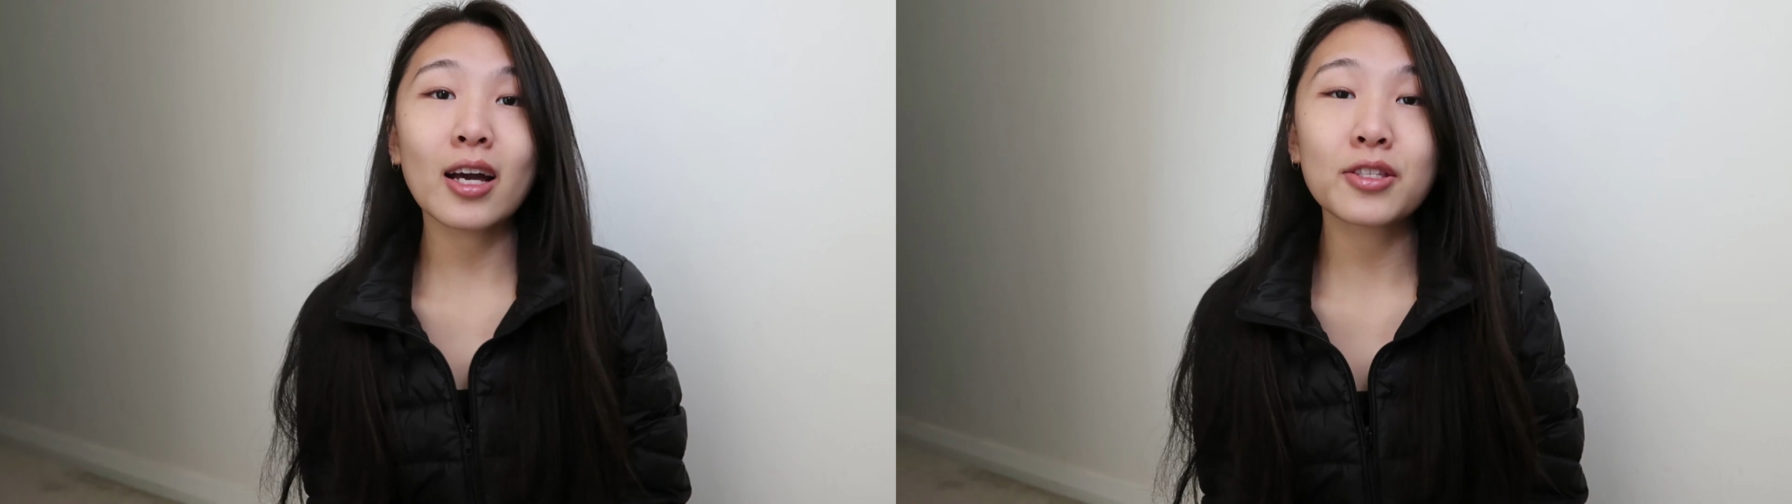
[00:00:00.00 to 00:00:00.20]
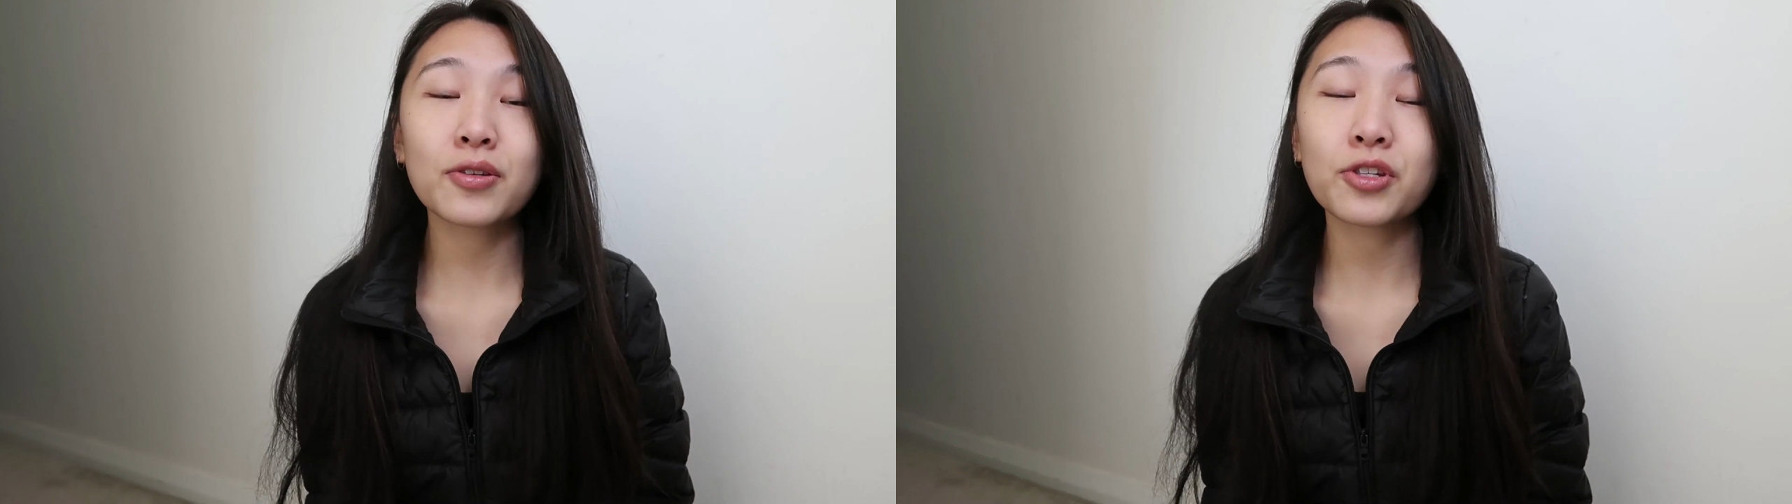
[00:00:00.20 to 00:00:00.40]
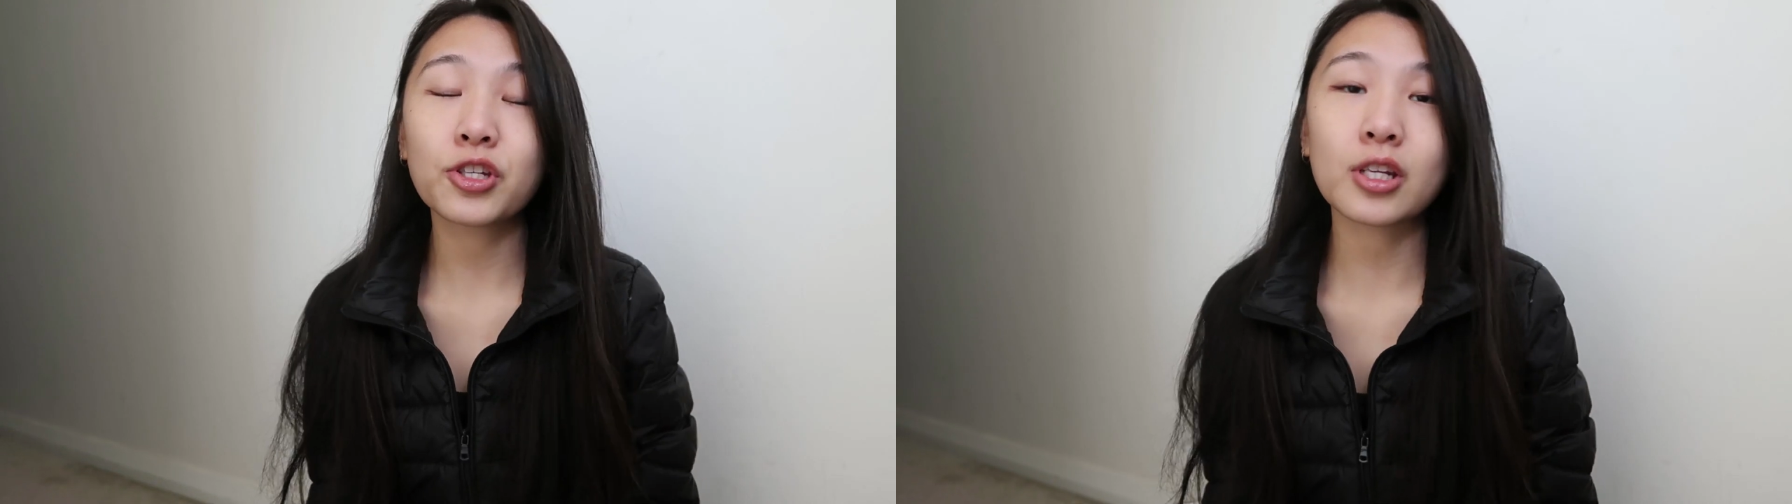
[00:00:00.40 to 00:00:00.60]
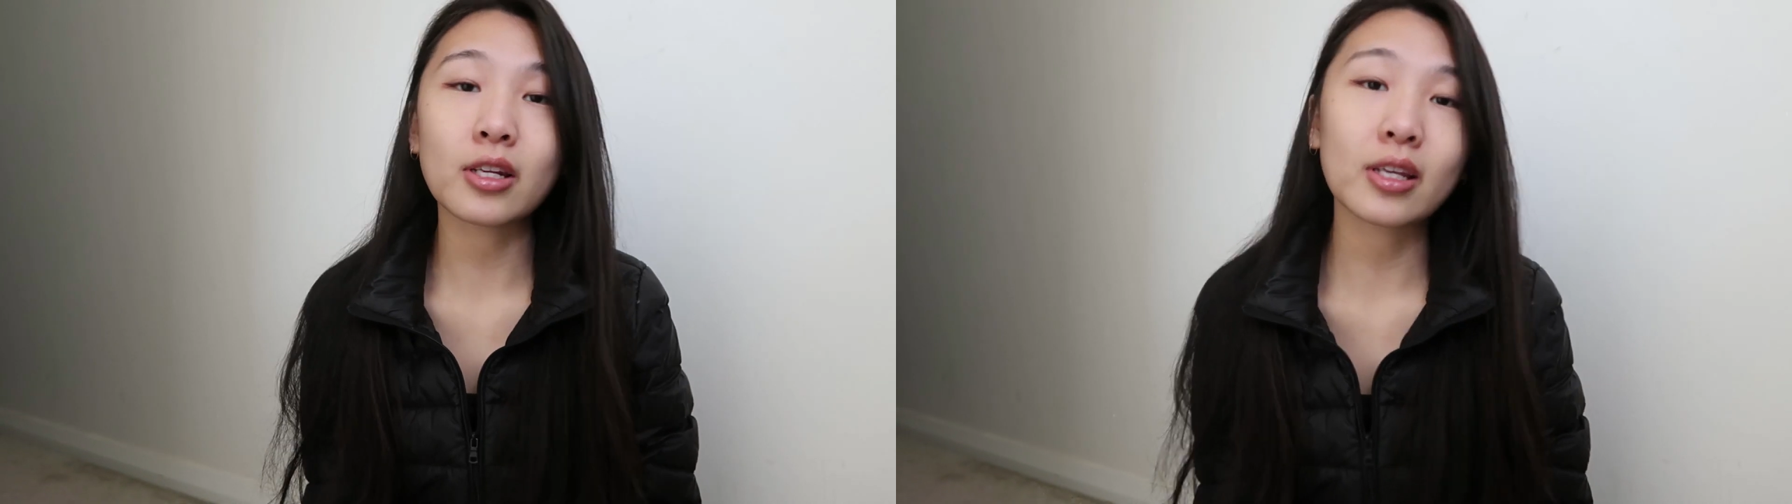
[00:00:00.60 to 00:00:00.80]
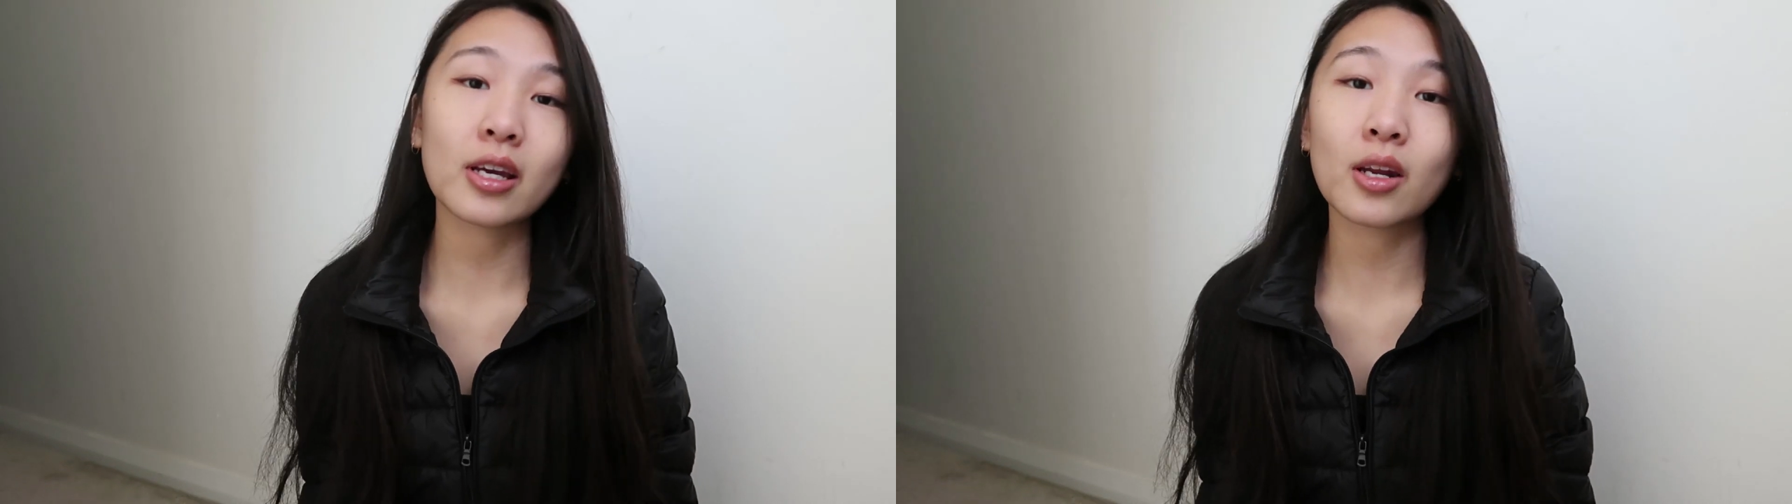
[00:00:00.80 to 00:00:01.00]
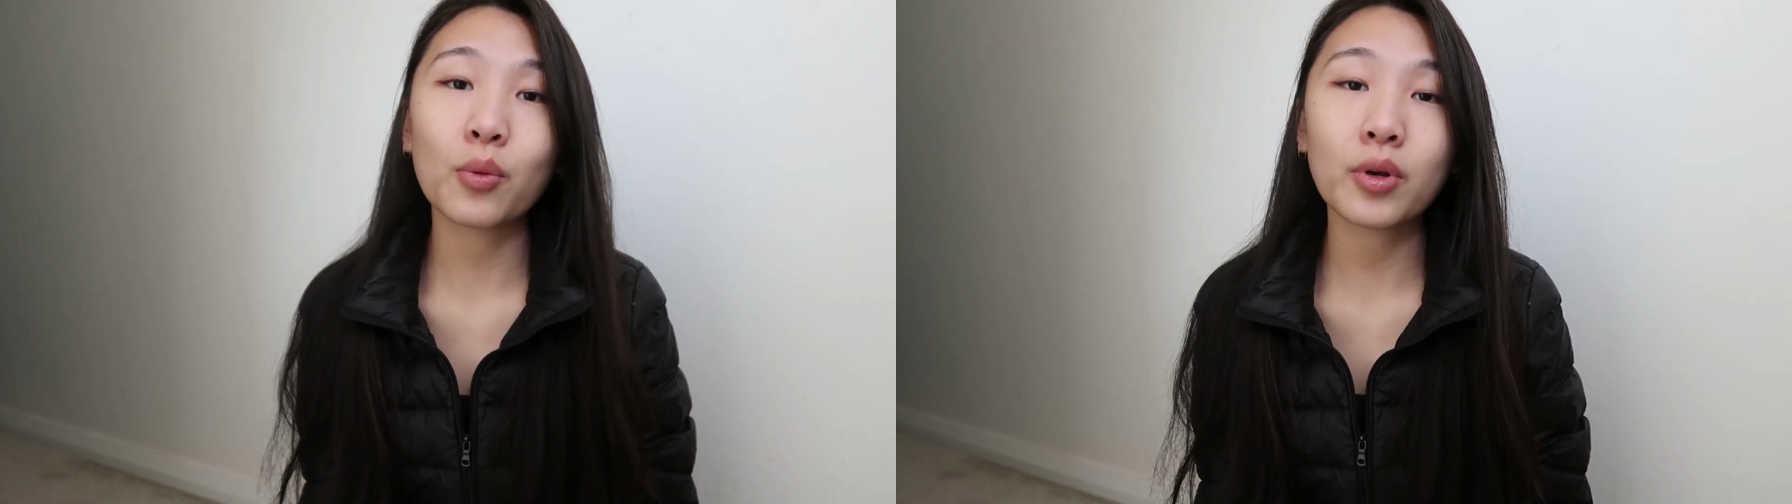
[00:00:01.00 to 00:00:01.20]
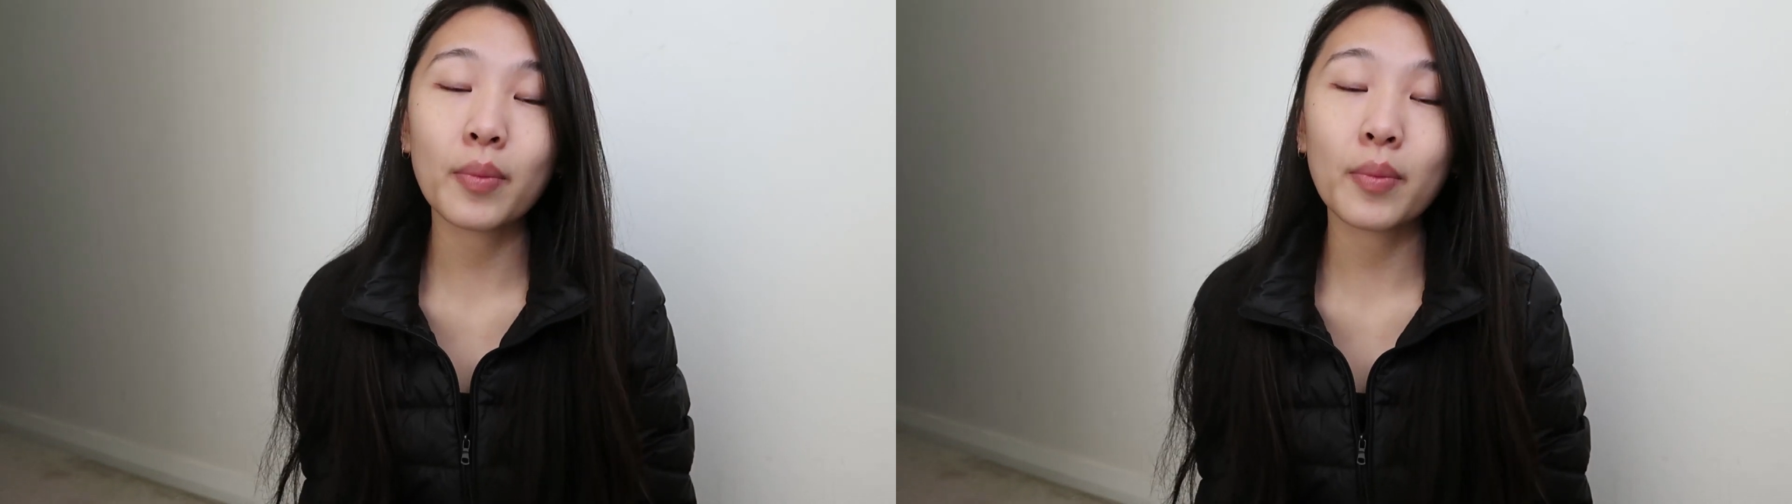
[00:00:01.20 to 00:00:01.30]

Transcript: guys, so it's Shin here and I want